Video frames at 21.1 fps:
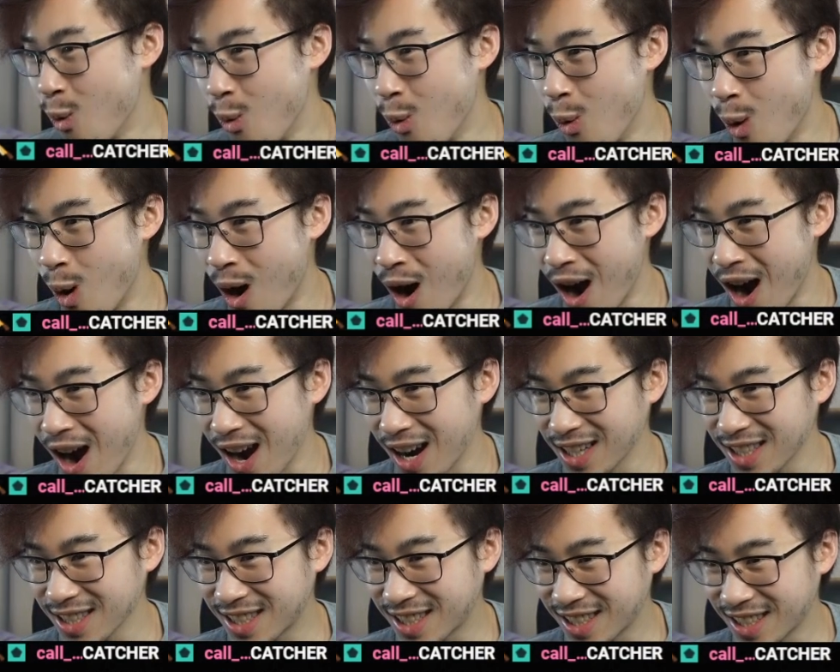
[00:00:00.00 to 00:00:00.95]

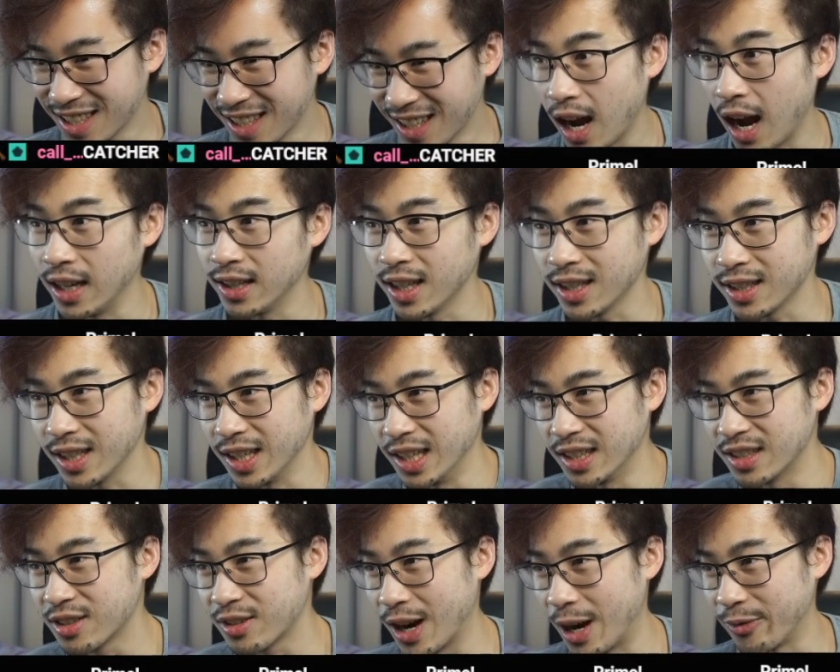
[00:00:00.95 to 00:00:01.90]
What? I like the
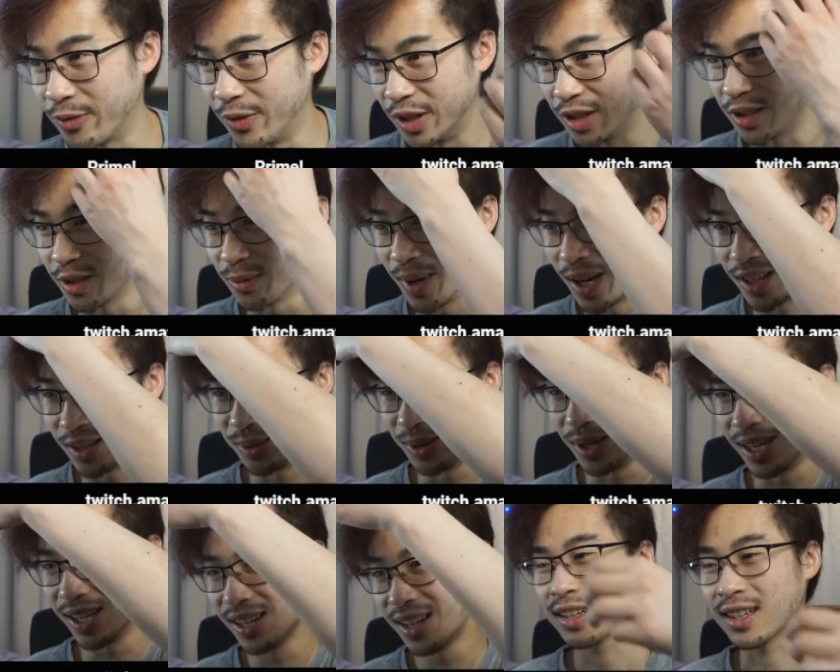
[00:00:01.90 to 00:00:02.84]
Instagram filter, by the
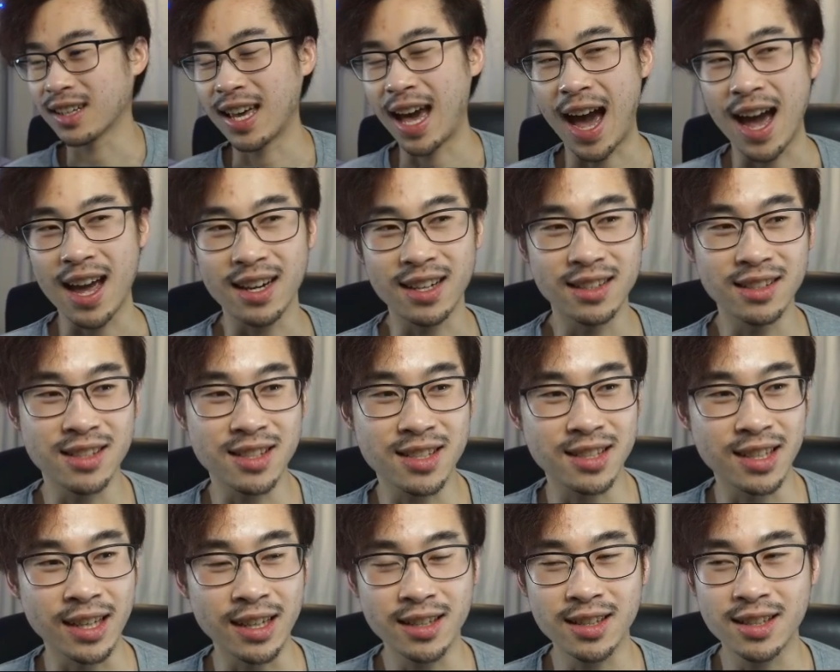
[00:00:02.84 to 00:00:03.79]
way. Cat in
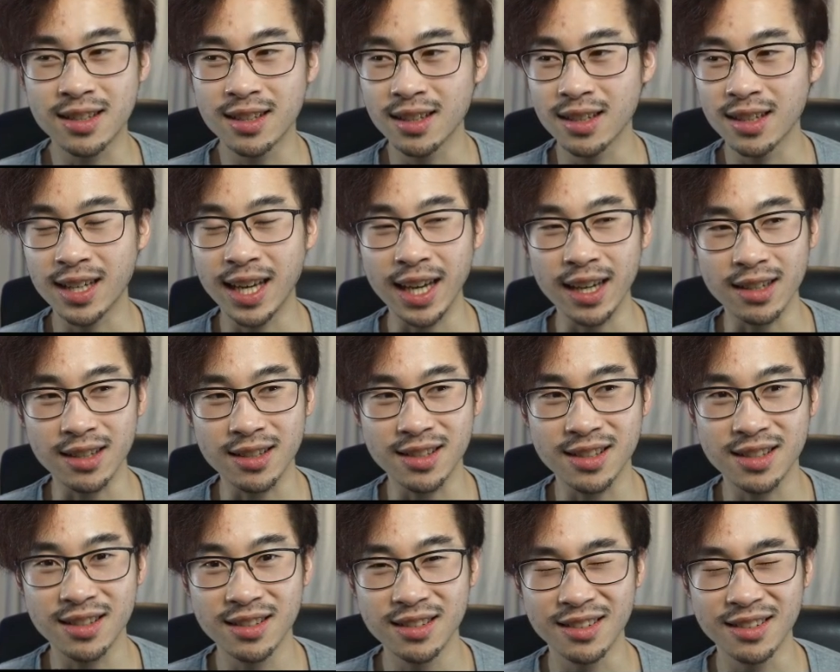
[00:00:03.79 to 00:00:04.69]
sinks kinks.